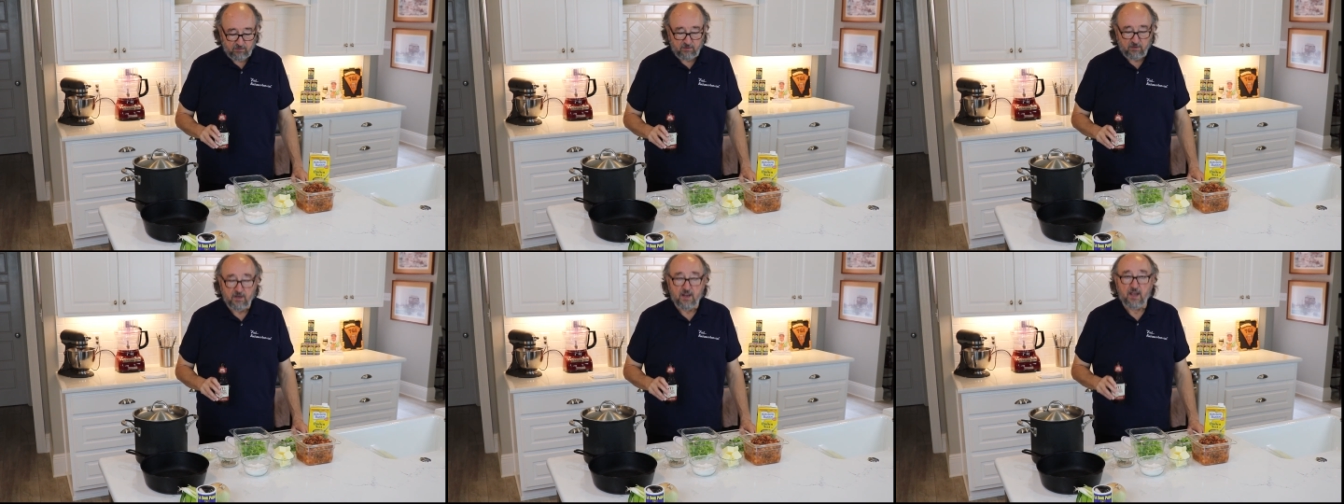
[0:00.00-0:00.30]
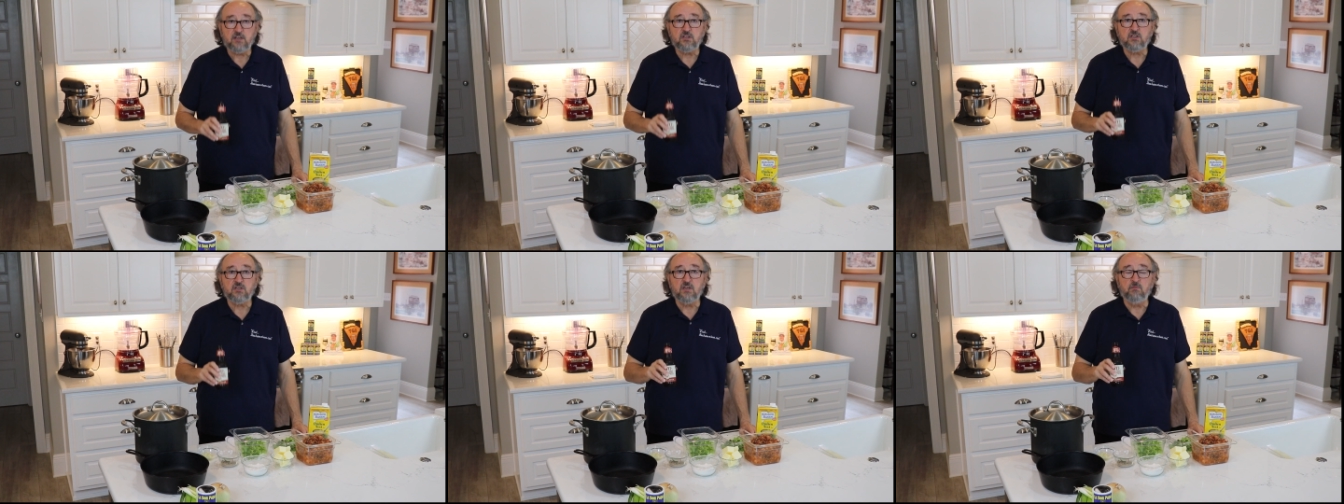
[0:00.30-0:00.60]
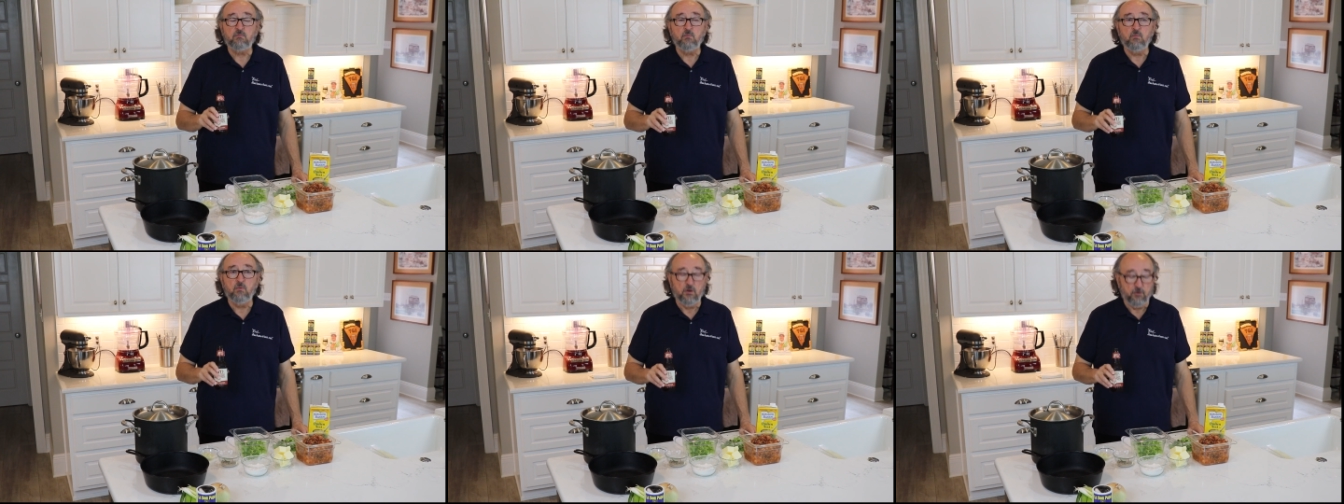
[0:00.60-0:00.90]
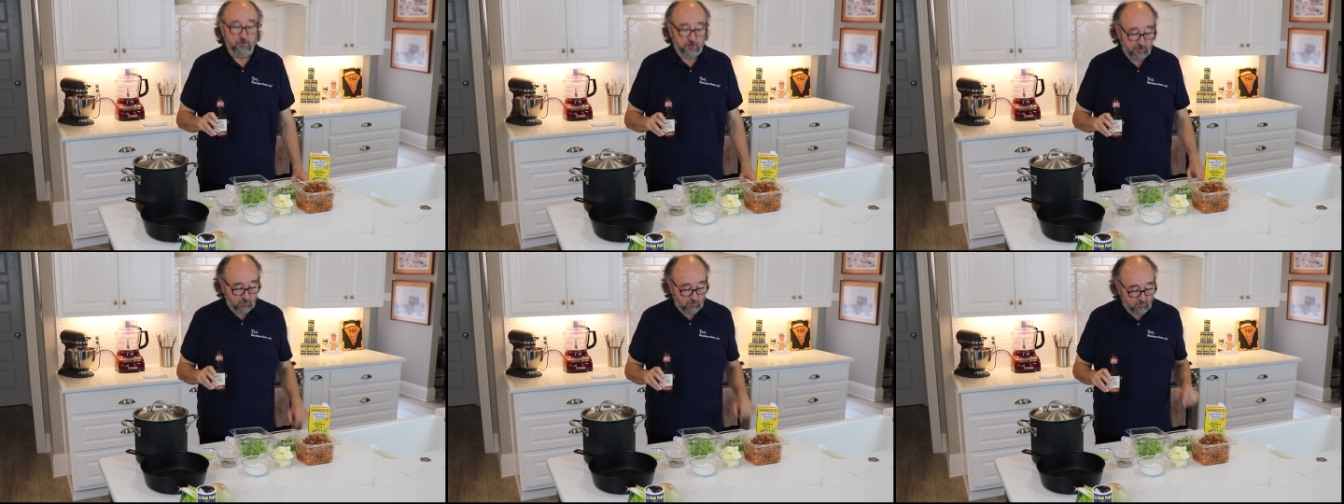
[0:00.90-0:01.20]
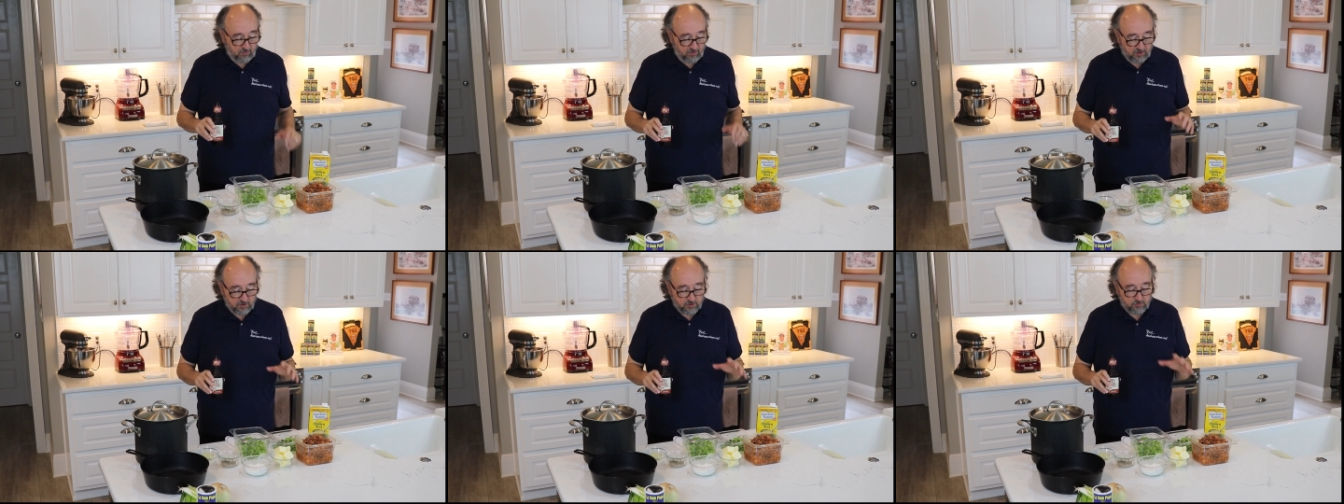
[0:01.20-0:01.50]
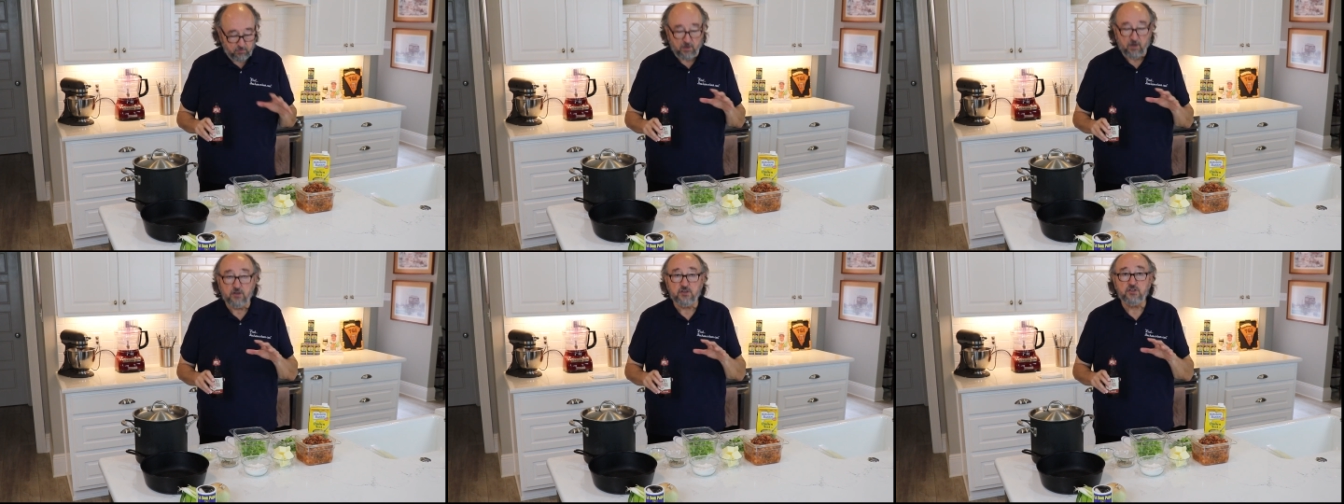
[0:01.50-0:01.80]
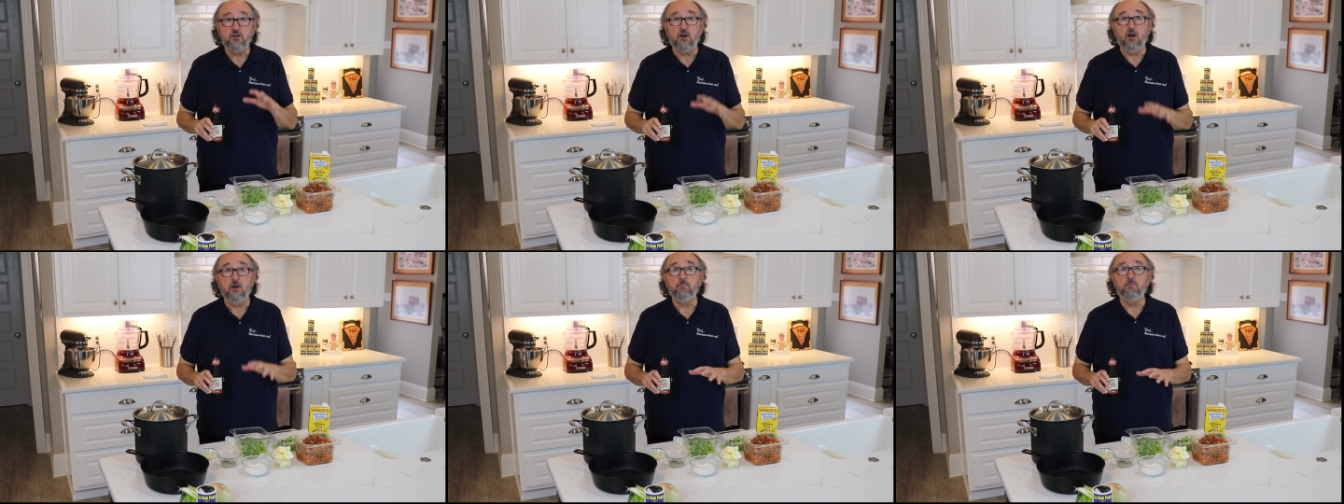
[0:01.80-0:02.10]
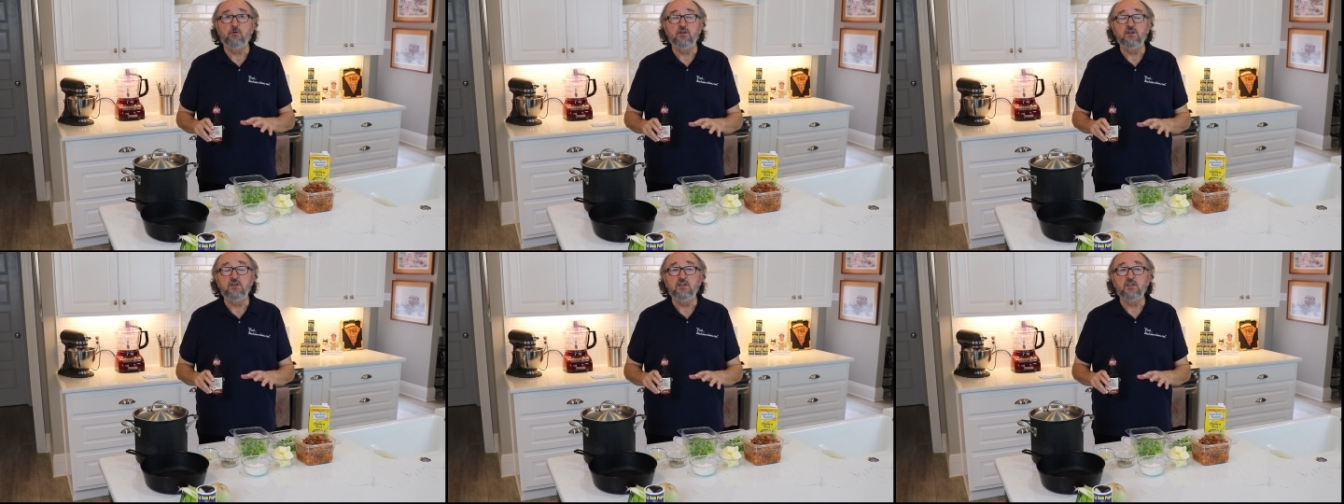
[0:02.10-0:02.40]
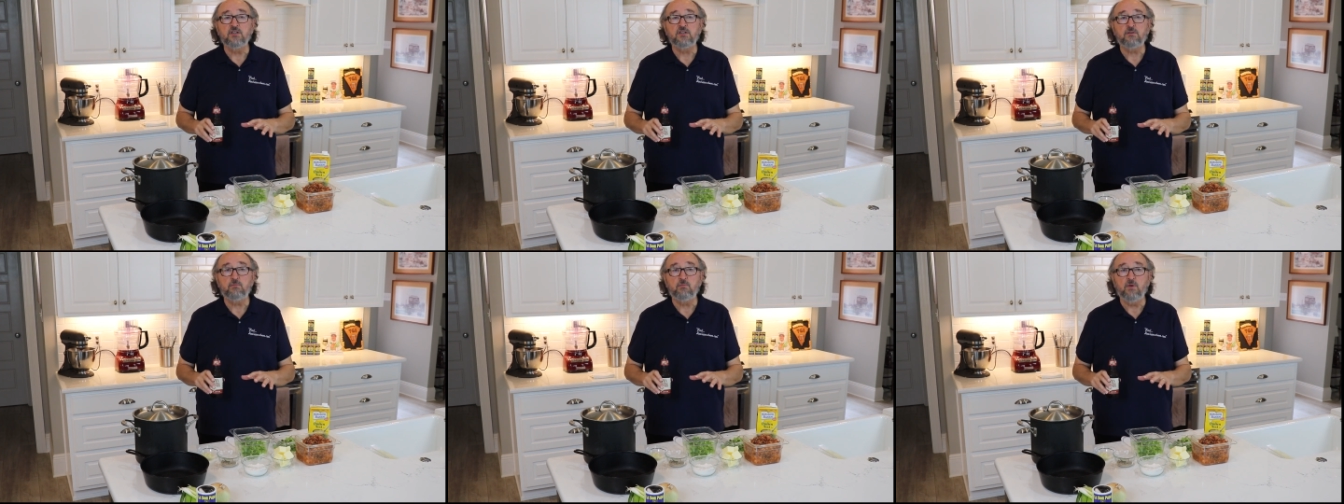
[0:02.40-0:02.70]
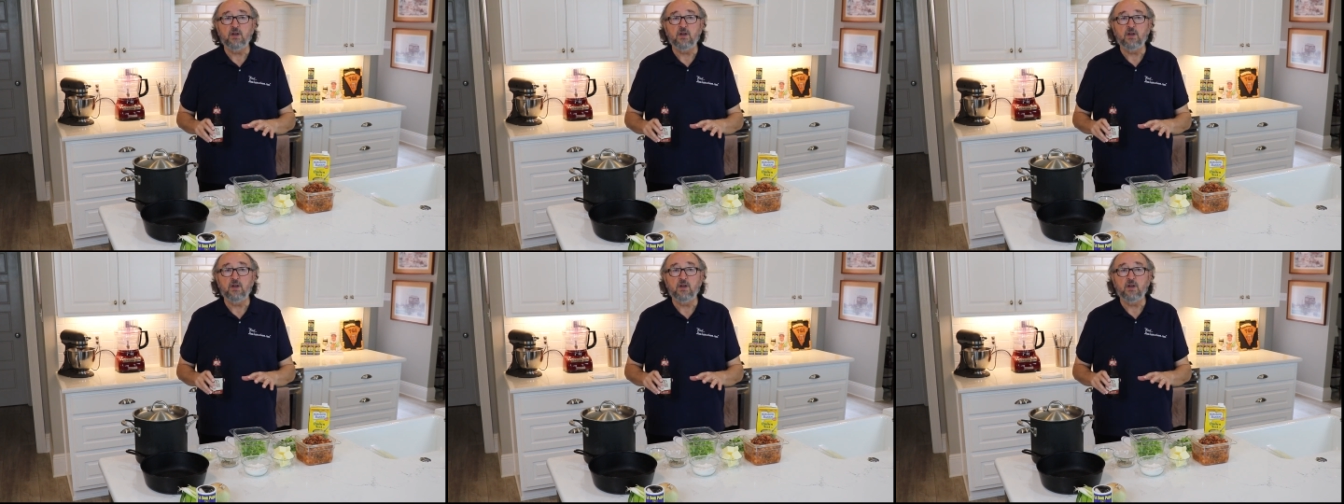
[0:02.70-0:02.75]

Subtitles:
next we'll do is we're going to start putting this